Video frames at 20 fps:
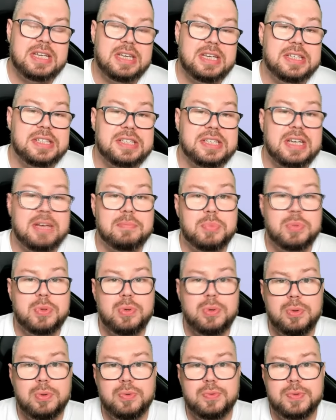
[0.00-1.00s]
is
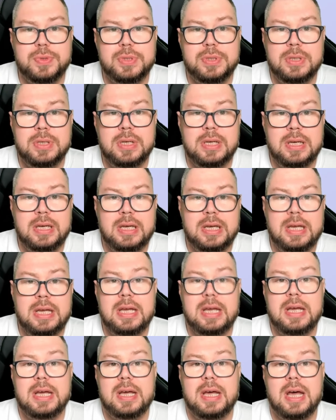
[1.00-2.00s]
approved,
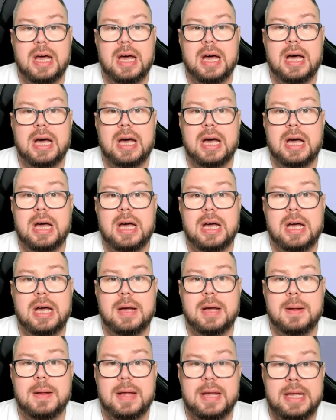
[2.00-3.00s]

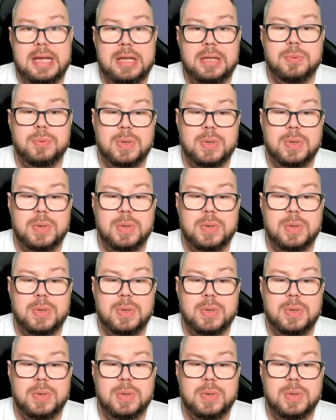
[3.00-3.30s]
it